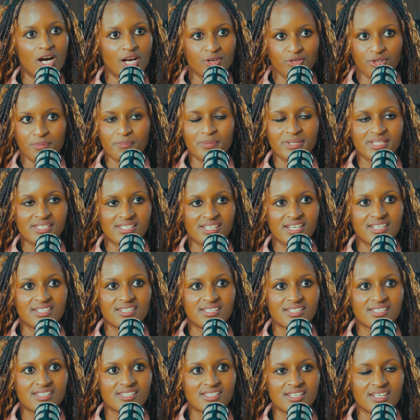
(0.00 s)

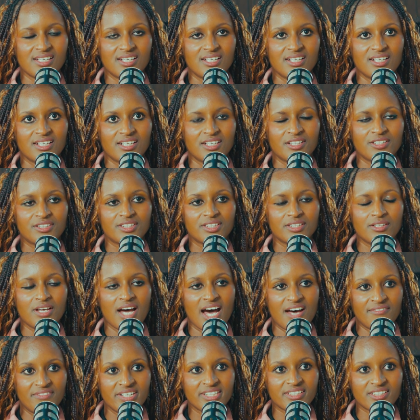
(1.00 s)
100%.
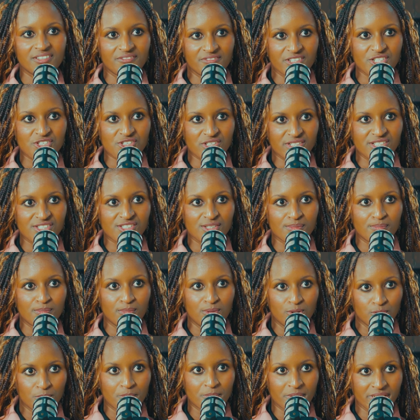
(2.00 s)
Having the vision is the
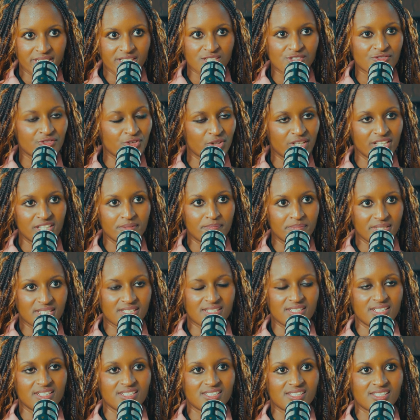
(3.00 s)
blueprint for any
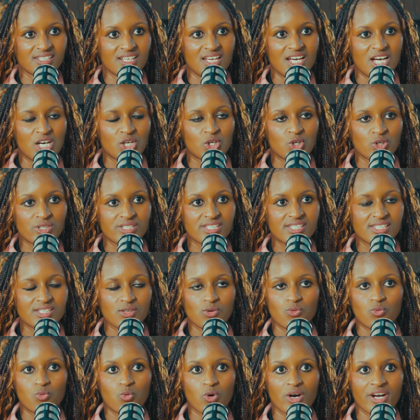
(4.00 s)
business, because
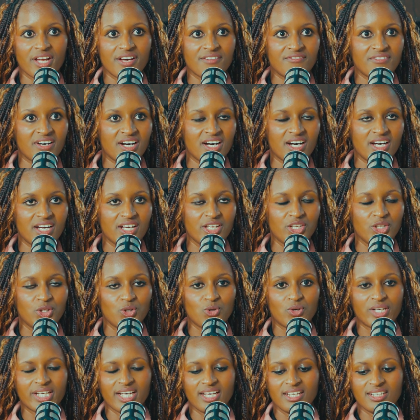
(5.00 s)
whatever
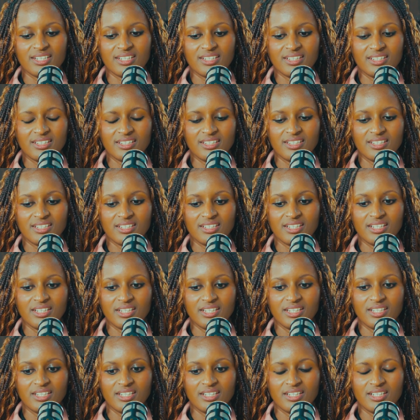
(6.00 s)
you can.
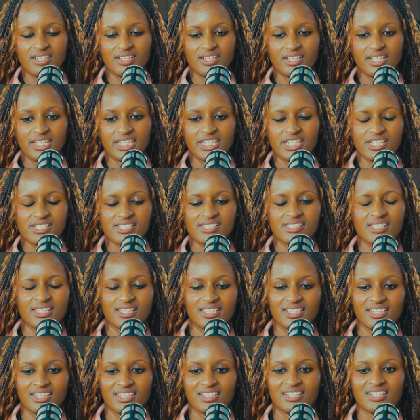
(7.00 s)
Here's the
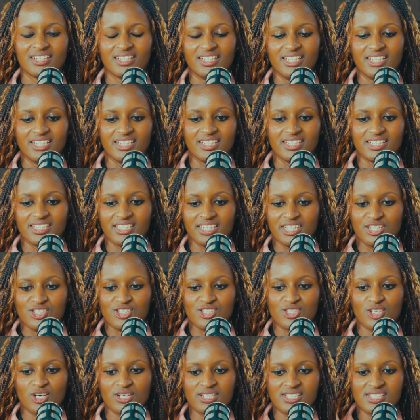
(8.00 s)
thing:
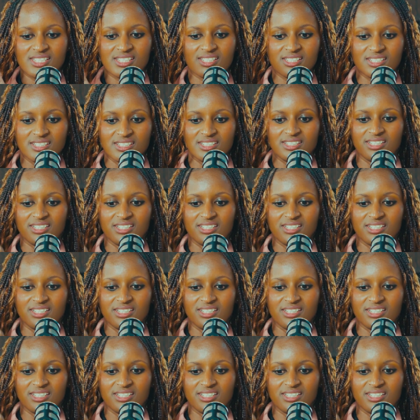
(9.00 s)
it's not